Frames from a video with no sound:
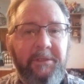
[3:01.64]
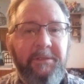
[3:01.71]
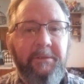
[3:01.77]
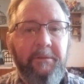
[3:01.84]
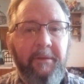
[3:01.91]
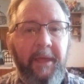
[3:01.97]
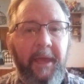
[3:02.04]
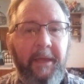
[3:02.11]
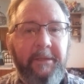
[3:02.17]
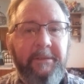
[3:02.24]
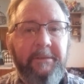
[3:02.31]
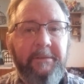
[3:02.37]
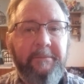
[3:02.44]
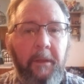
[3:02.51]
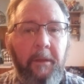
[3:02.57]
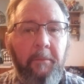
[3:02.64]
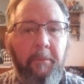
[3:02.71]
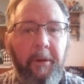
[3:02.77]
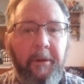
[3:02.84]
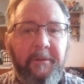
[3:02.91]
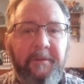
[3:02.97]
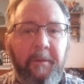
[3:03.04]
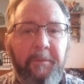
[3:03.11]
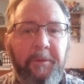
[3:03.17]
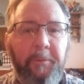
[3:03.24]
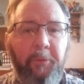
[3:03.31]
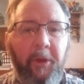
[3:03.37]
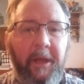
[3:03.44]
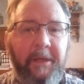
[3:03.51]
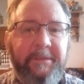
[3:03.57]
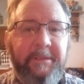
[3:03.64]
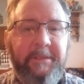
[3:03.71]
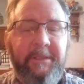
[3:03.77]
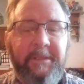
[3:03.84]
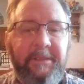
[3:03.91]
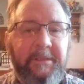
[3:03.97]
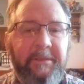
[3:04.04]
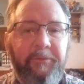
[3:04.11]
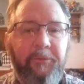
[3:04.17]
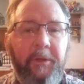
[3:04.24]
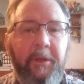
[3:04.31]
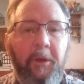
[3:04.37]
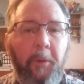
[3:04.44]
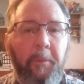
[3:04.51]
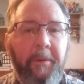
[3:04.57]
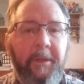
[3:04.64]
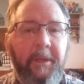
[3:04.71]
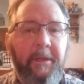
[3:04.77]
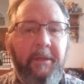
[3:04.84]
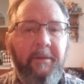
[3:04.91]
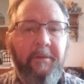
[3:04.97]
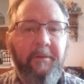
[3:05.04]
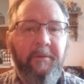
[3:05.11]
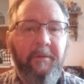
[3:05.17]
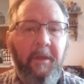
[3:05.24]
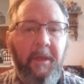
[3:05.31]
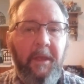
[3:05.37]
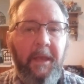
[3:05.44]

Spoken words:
do that. Part of some of the processes of reopening is